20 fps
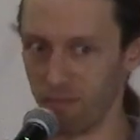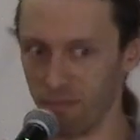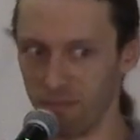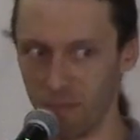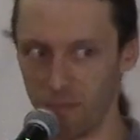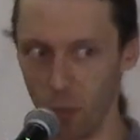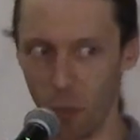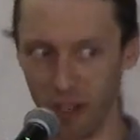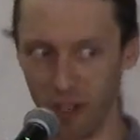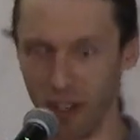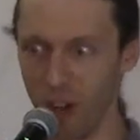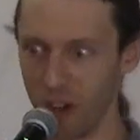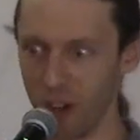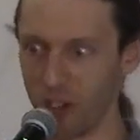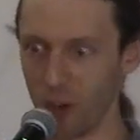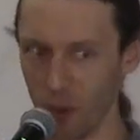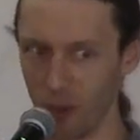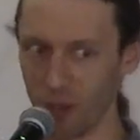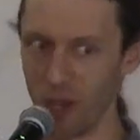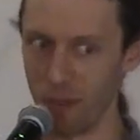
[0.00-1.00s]
when God
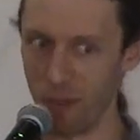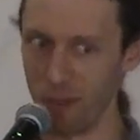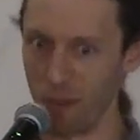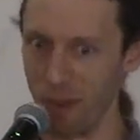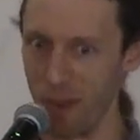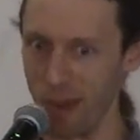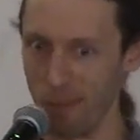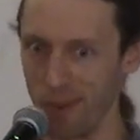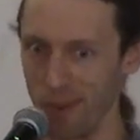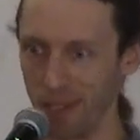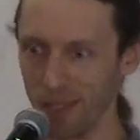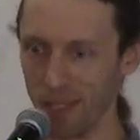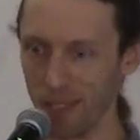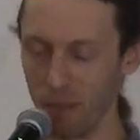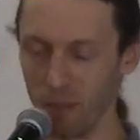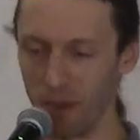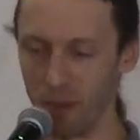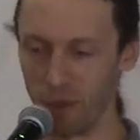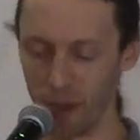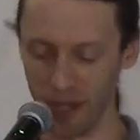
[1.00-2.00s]
shows up, you might be a little
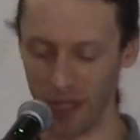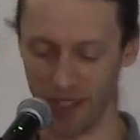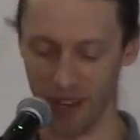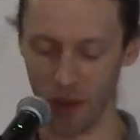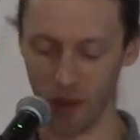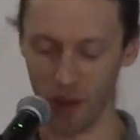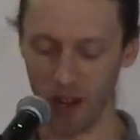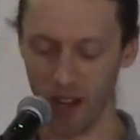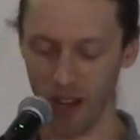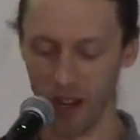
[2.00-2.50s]
bit freaked out.